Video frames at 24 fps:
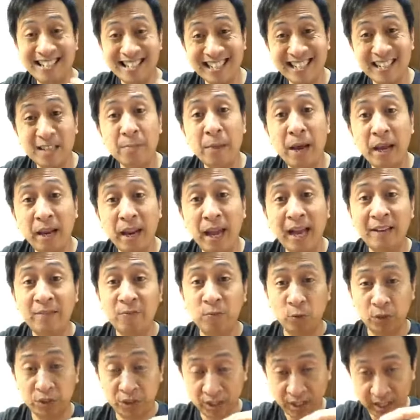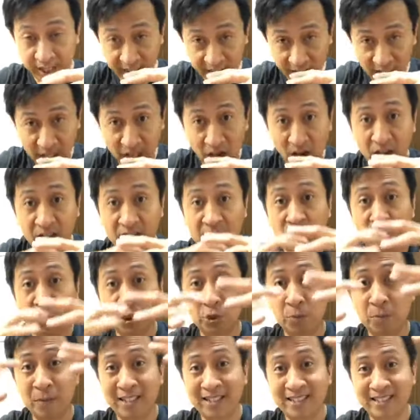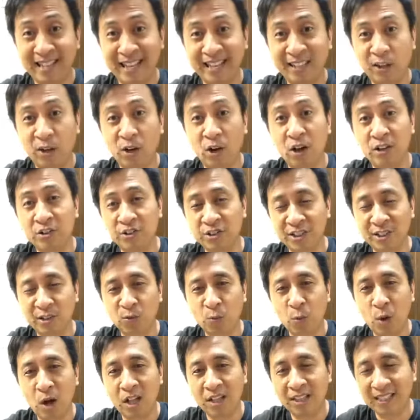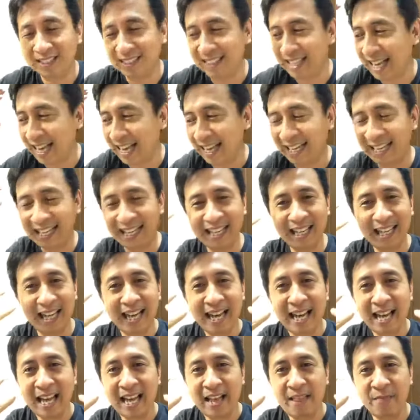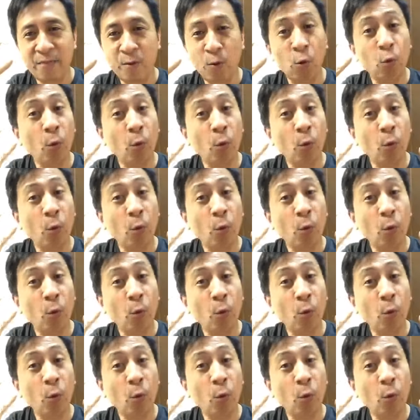did in my life was He enlarged my psychological wallet. And the